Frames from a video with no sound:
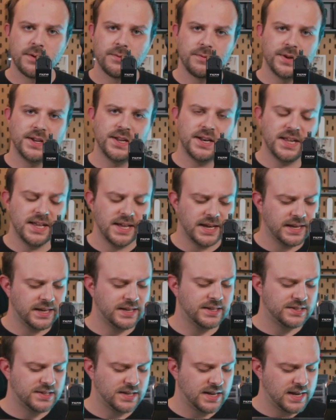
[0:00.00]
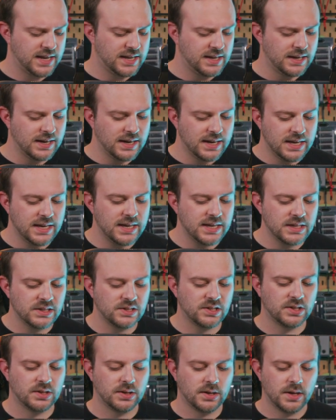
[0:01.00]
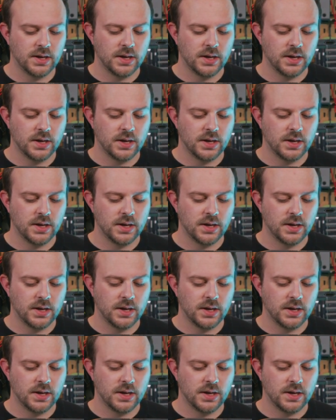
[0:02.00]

really is a neat,